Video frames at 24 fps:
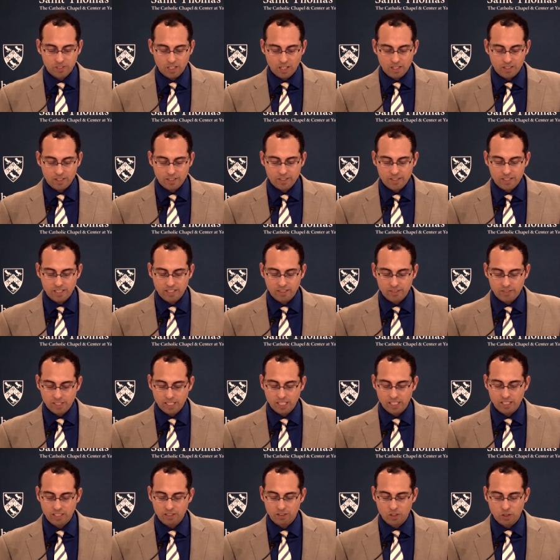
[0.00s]
tungsten,
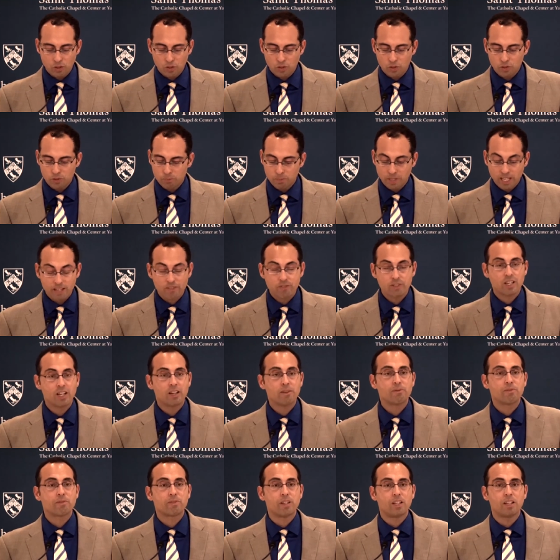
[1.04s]
tin, and gold may have
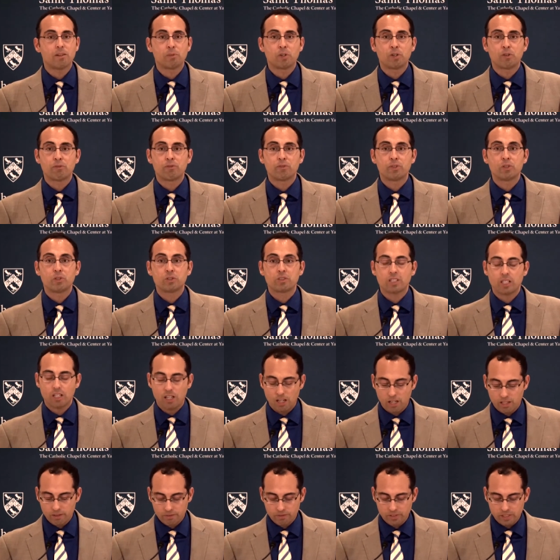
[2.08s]
come from or fueled
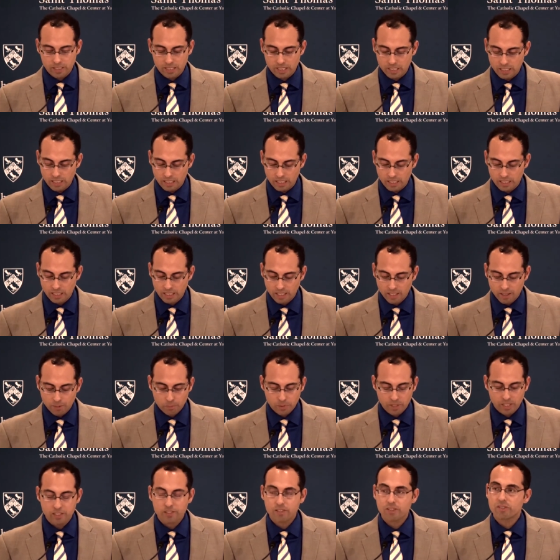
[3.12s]
conflict in
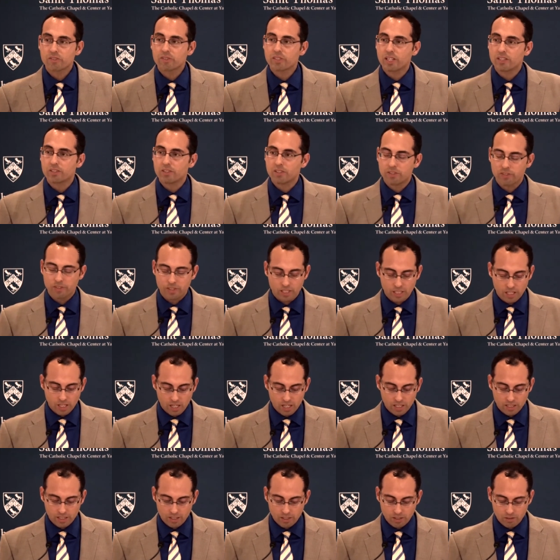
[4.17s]
places such as the
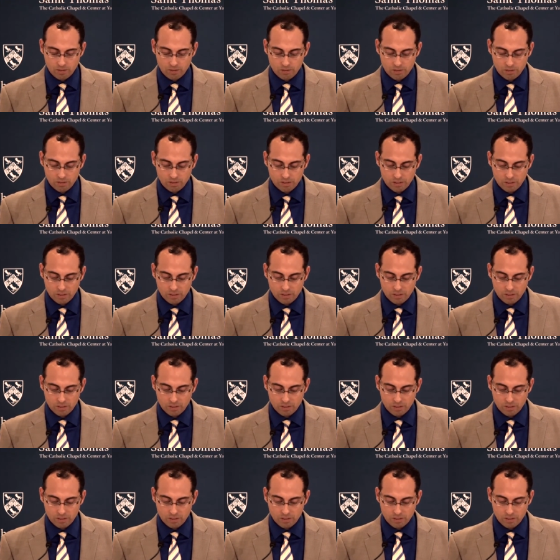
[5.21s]
Congo.